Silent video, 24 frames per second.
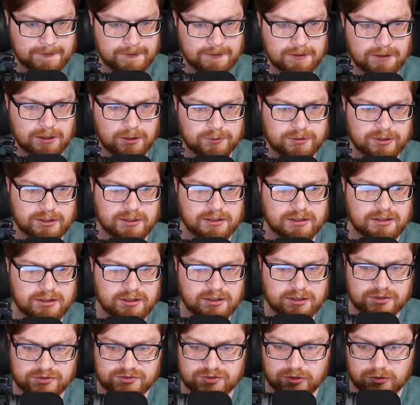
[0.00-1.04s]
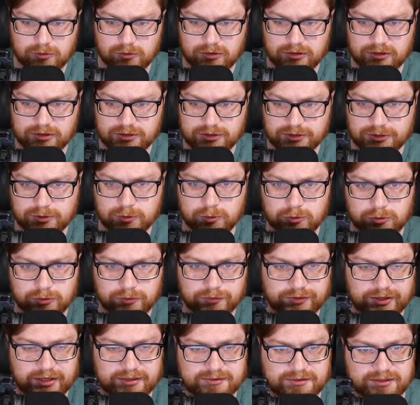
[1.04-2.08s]
Okay, so cool.
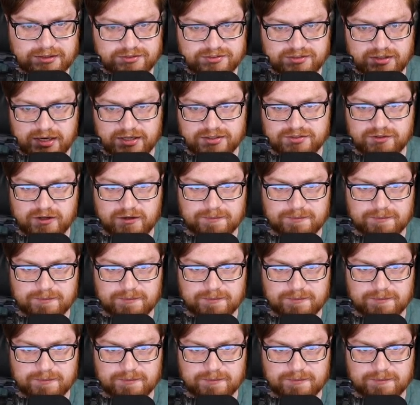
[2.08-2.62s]
That that satisfied